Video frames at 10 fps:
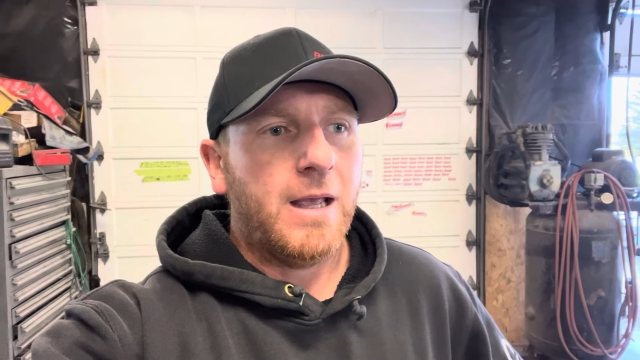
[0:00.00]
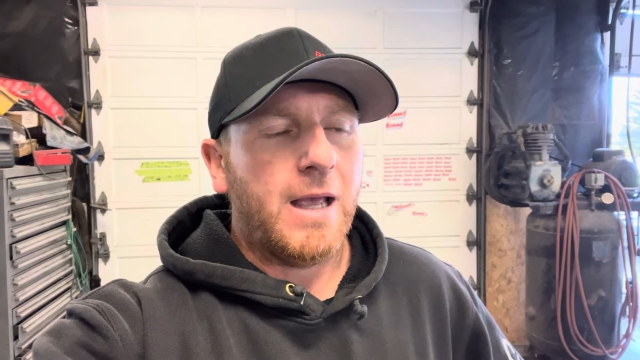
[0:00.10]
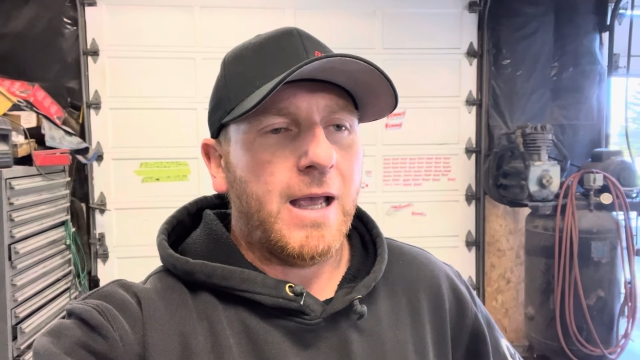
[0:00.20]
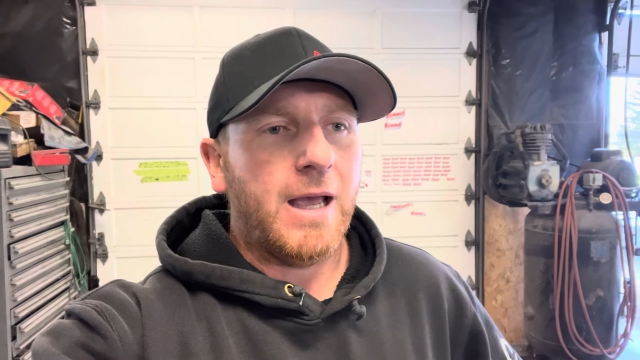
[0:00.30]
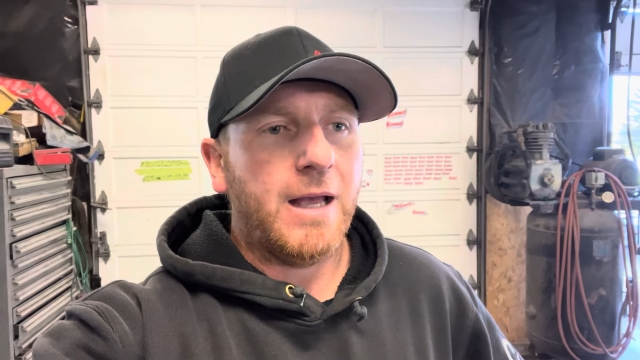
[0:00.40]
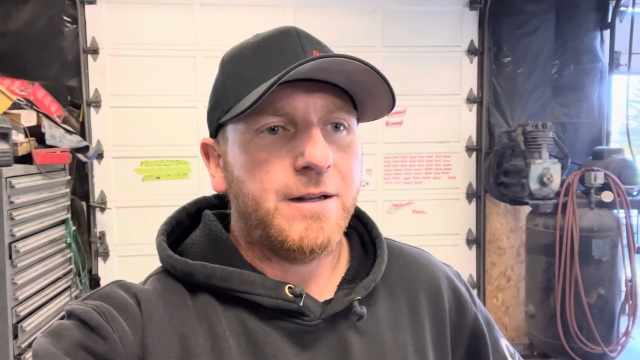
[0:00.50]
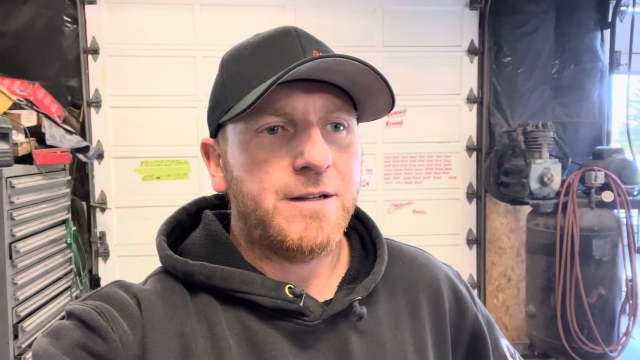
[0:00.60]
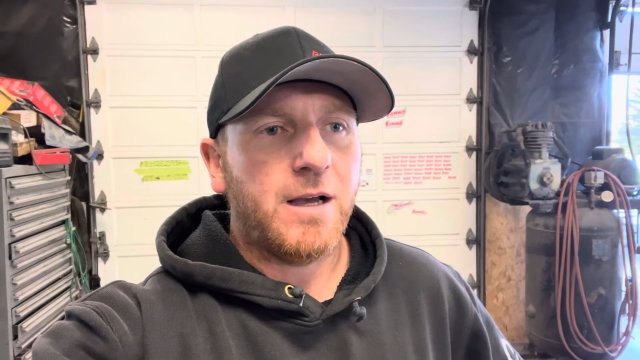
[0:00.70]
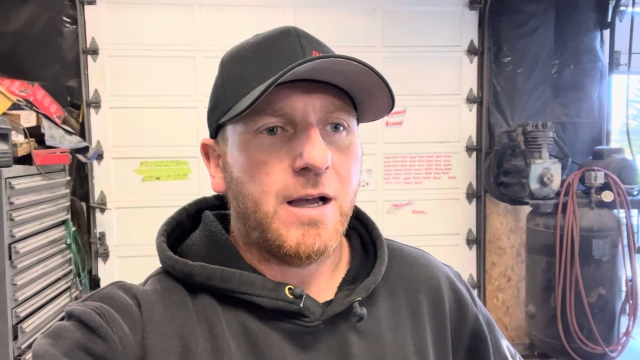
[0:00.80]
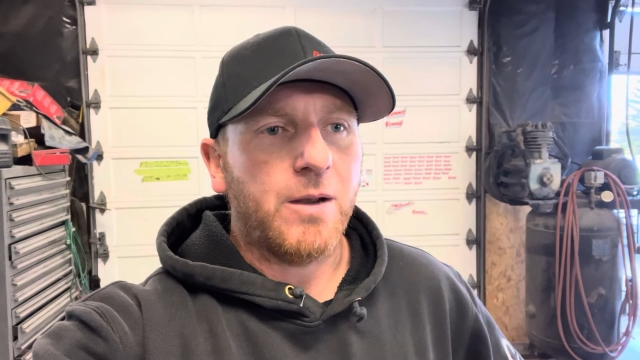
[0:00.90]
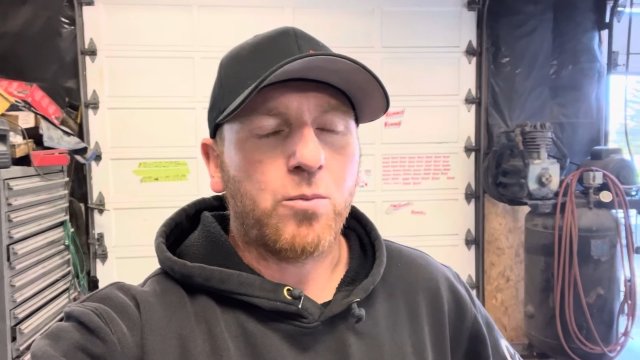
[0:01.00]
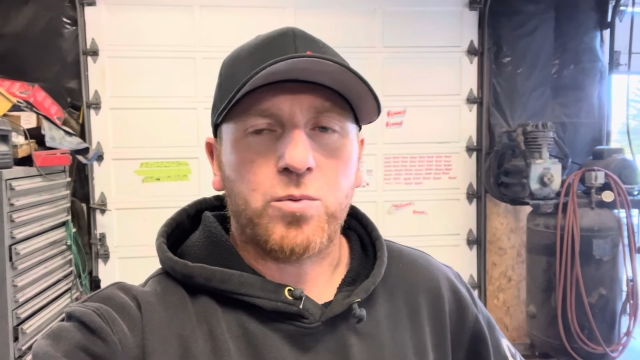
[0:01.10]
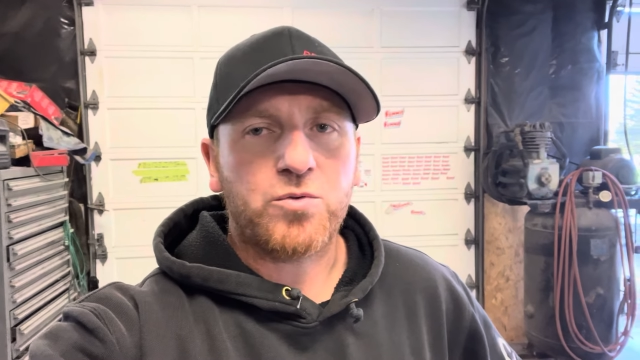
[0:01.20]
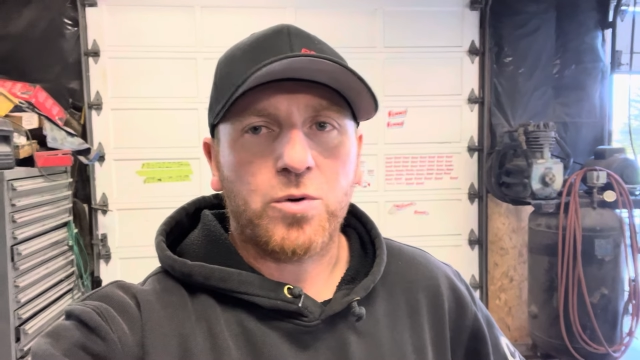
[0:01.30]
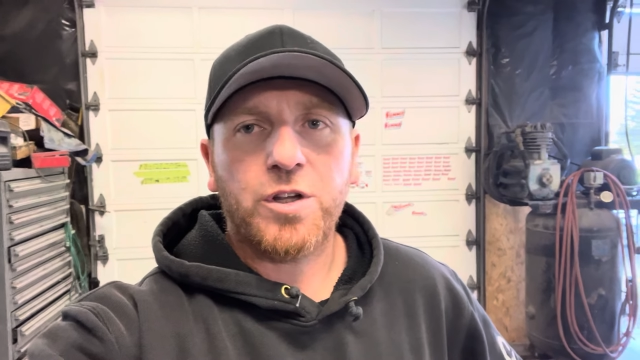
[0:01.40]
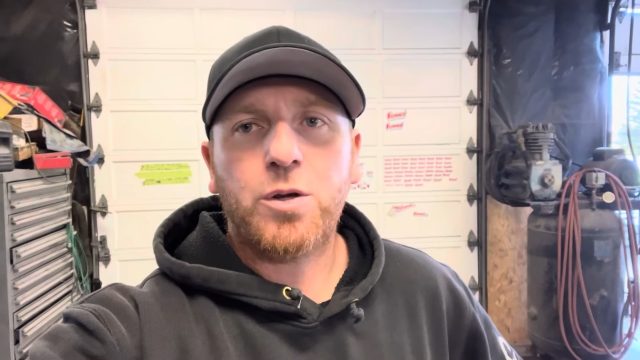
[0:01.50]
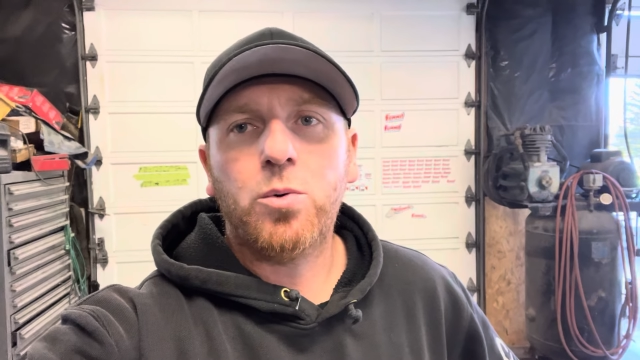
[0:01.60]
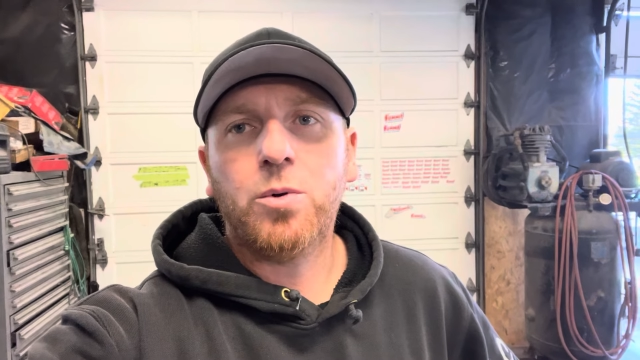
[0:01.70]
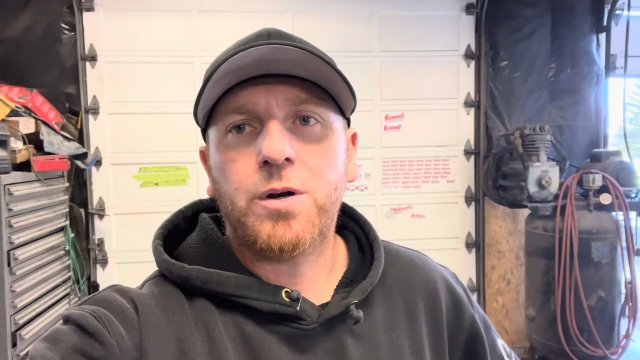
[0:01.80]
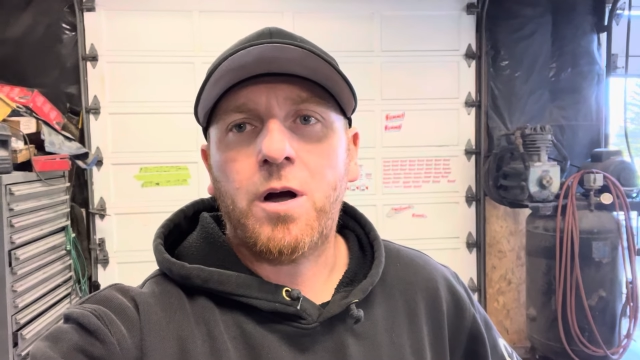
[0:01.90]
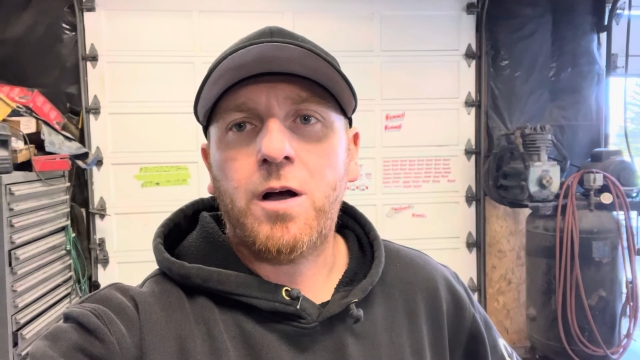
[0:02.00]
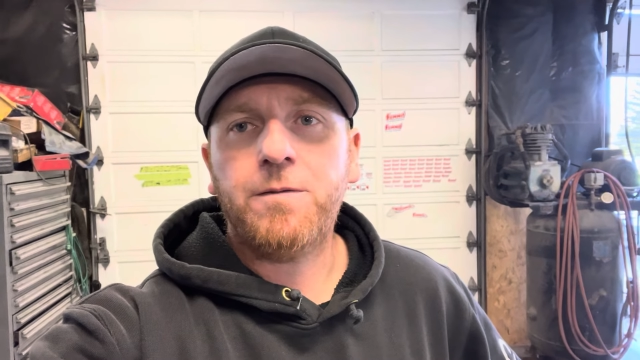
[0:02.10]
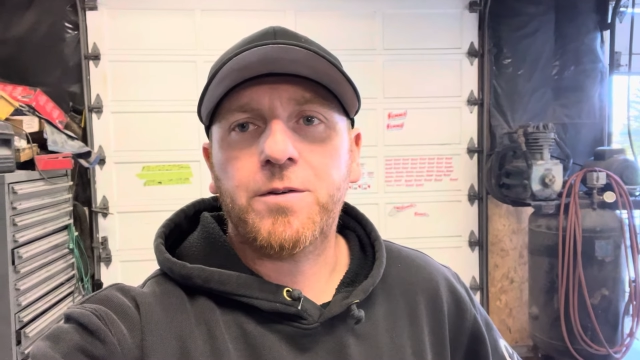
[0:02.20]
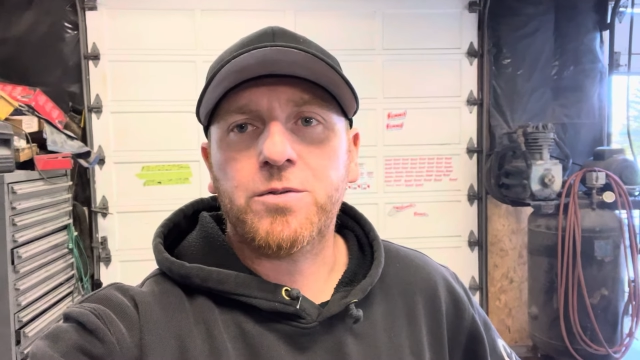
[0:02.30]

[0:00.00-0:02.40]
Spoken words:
And it was really cooling off. There